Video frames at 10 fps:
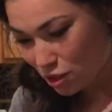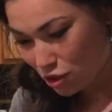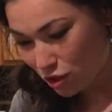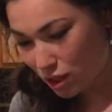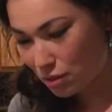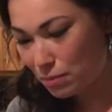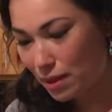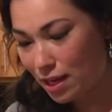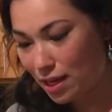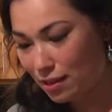They're gonna
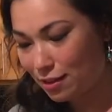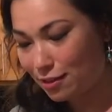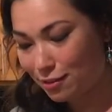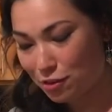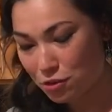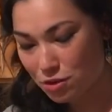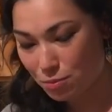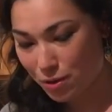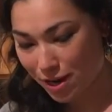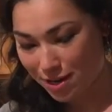be like a little
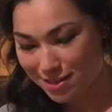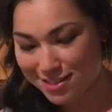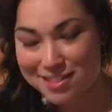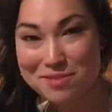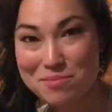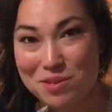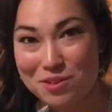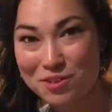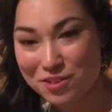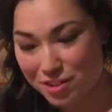surprise in the
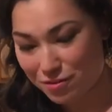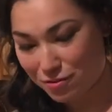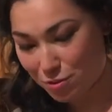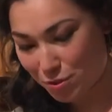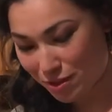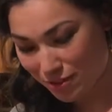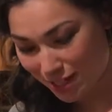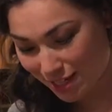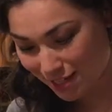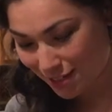middle of the brownie.